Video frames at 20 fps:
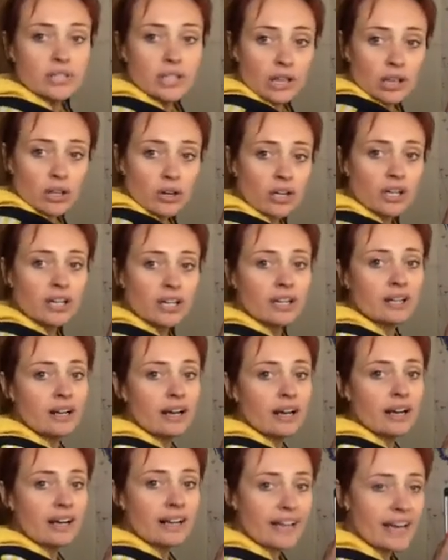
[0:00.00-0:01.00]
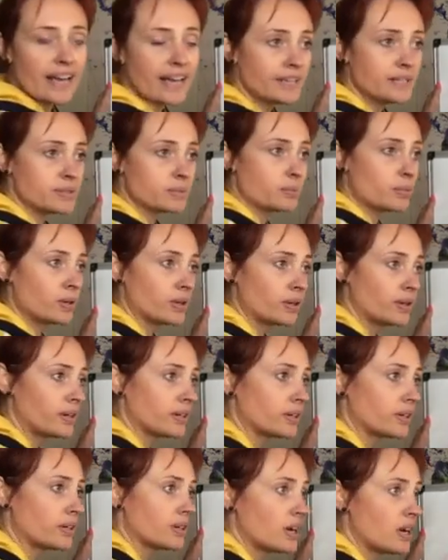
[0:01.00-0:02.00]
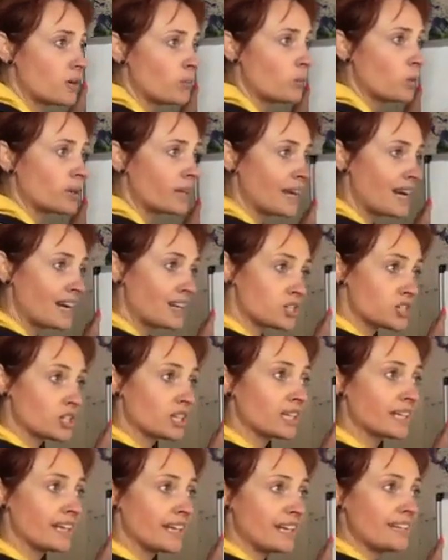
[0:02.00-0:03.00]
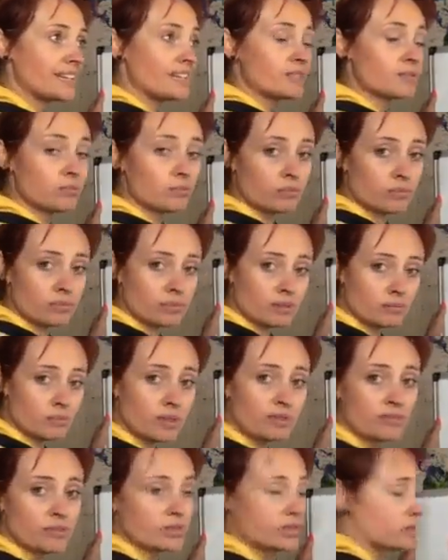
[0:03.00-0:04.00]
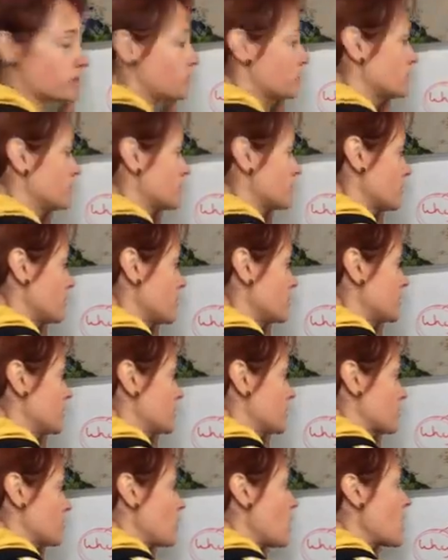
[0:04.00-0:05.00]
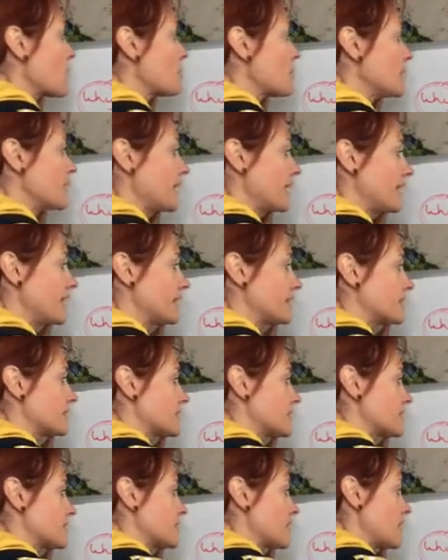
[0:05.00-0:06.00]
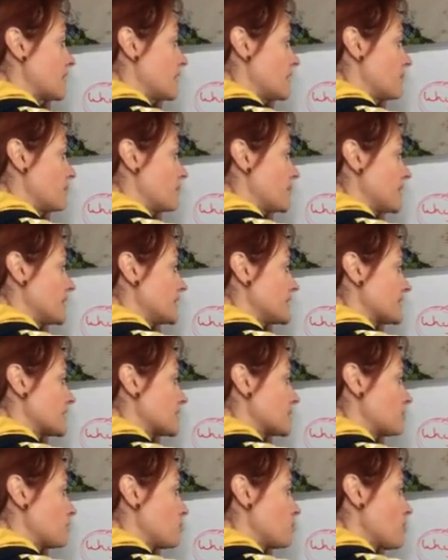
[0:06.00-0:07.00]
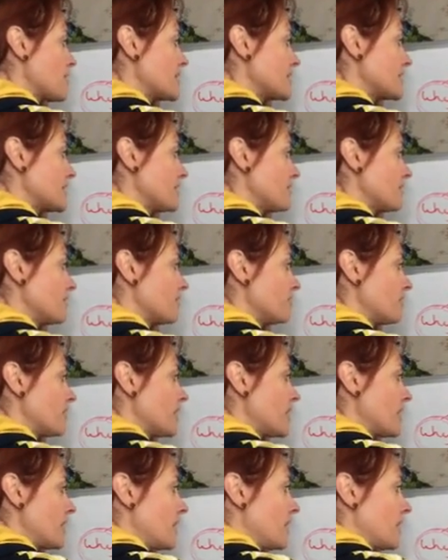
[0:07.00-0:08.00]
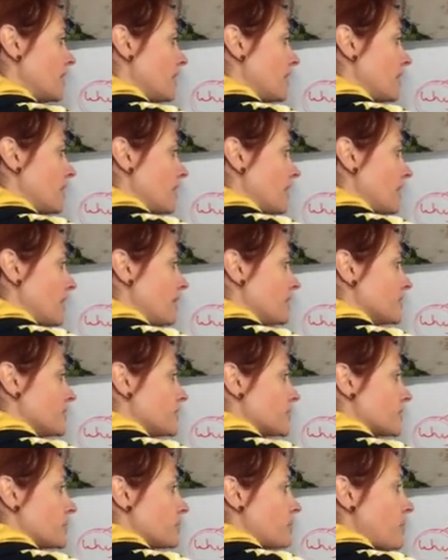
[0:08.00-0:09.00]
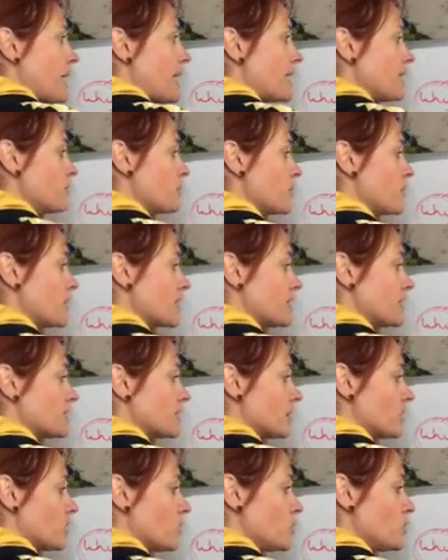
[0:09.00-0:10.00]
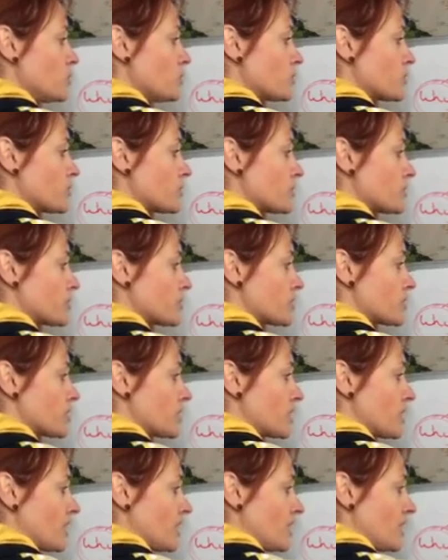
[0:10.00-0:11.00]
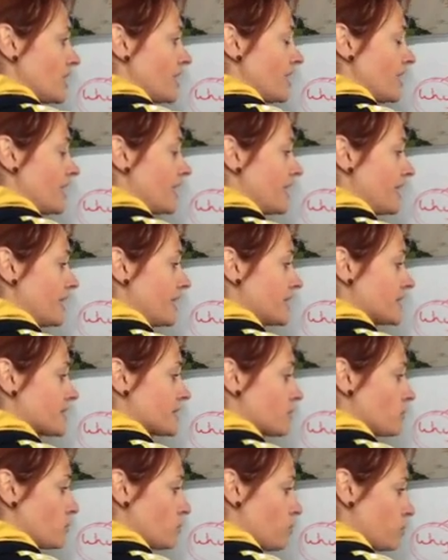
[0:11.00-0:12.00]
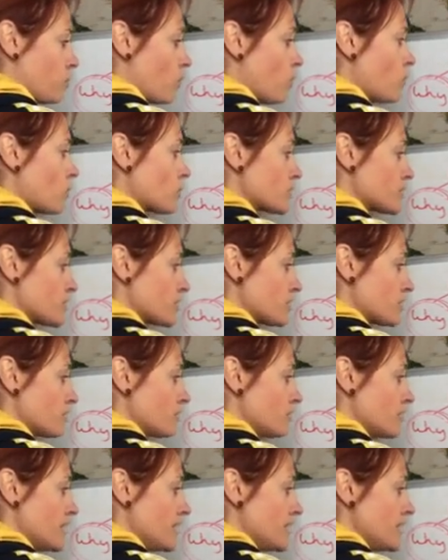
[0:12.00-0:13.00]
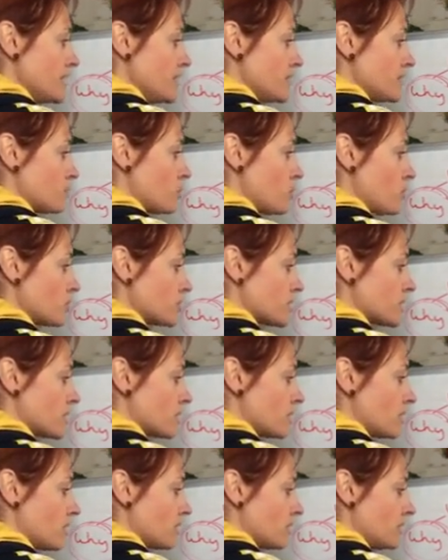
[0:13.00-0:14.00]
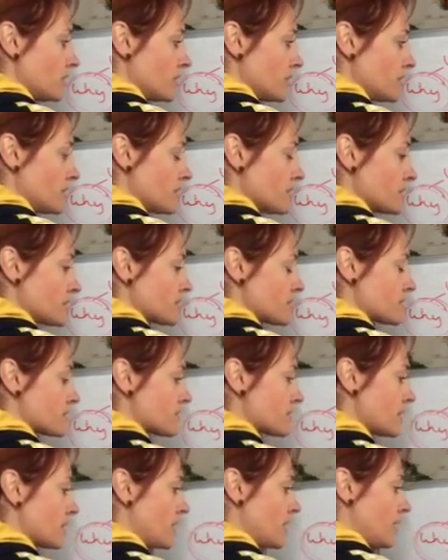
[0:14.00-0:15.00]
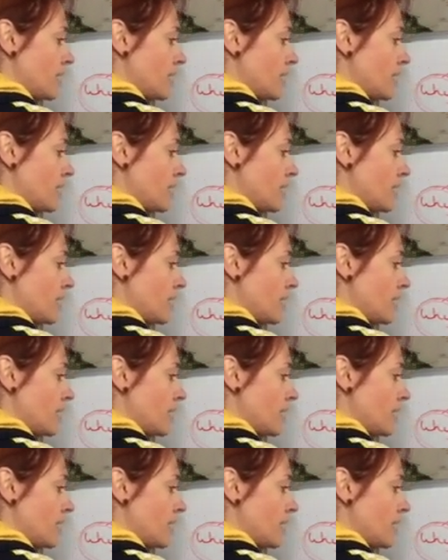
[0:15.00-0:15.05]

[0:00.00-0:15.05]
to look at Kate's work, at what it actually is, we've just started describing it. It's expressive, and the paintwork is loose, it's watery, watercolours,